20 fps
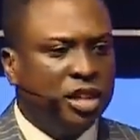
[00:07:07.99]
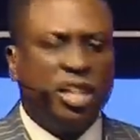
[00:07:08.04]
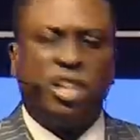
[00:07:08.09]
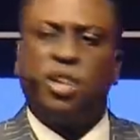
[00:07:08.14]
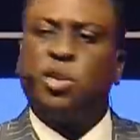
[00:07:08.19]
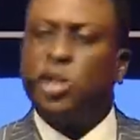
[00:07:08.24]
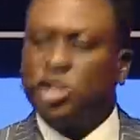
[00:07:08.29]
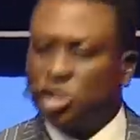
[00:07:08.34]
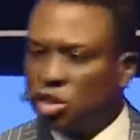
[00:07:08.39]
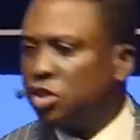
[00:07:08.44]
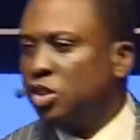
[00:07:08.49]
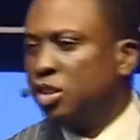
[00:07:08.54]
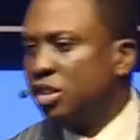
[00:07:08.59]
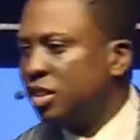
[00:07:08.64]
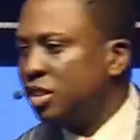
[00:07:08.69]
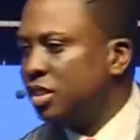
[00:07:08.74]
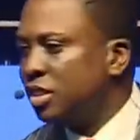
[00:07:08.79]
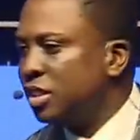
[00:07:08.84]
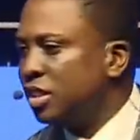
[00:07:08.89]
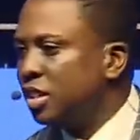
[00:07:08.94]
Question,
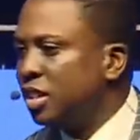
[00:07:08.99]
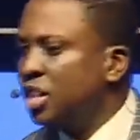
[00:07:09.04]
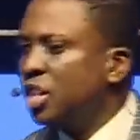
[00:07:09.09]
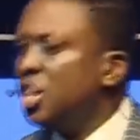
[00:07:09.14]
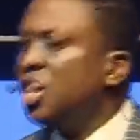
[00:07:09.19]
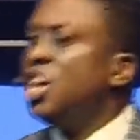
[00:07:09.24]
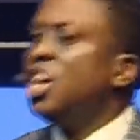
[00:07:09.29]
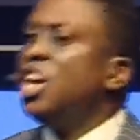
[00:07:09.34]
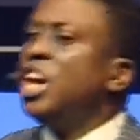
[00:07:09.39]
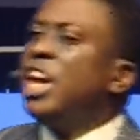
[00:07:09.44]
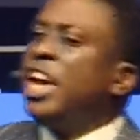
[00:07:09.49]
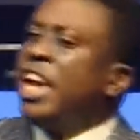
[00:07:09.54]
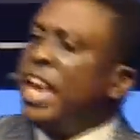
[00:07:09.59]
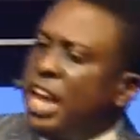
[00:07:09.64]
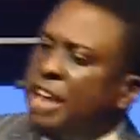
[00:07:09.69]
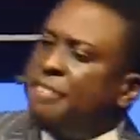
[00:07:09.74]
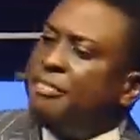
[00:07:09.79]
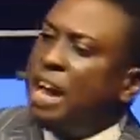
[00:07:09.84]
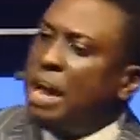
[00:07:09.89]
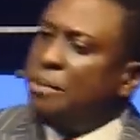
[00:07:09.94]

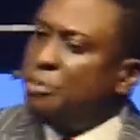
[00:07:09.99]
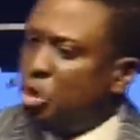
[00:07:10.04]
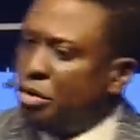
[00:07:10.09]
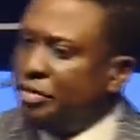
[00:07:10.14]
if I'm your